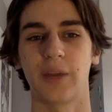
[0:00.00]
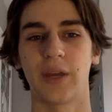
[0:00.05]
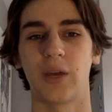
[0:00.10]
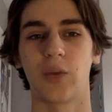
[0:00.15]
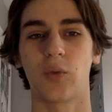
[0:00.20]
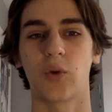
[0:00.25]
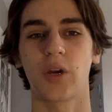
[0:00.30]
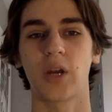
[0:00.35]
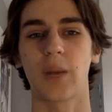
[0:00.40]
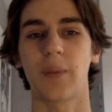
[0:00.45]
and
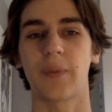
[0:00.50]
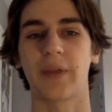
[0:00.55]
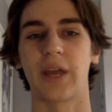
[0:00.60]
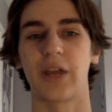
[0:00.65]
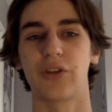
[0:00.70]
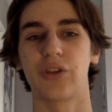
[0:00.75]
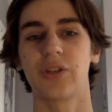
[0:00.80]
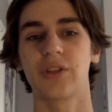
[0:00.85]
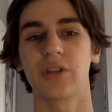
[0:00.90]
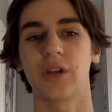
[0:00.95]
award
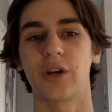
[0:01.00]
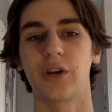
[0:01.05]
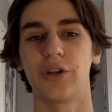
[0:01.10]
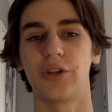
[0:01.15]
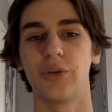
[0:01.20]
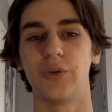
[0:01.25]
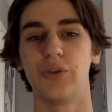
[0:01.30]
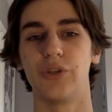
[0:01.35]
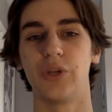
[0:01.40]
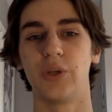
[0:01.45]
applications are
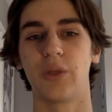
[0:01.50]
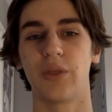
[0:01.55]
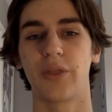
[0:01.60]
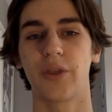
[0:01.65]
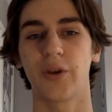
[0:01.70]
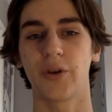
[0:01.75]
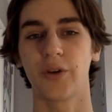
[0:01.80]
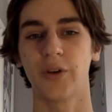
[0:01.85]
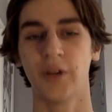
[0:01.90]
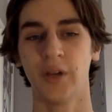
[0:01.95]
due June
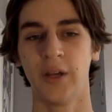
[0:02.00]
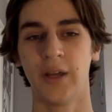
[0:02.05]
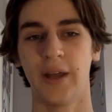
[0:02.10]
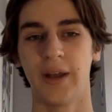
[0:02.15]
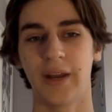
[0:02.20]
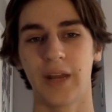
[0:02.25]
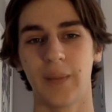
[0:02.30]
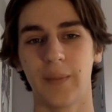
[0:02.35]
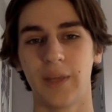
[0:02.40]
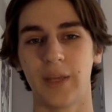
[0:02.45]
3rd
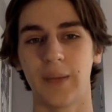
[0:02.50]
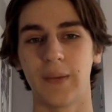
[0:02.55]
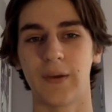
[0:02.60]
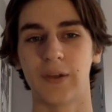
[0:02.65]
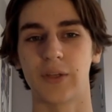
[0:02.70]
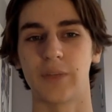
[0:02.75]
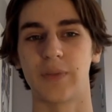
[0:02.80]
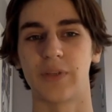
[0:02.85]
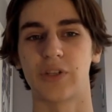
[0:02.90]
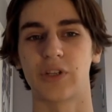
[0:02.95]
and can be emailed
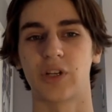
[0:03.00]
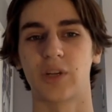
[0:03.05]
to Mr.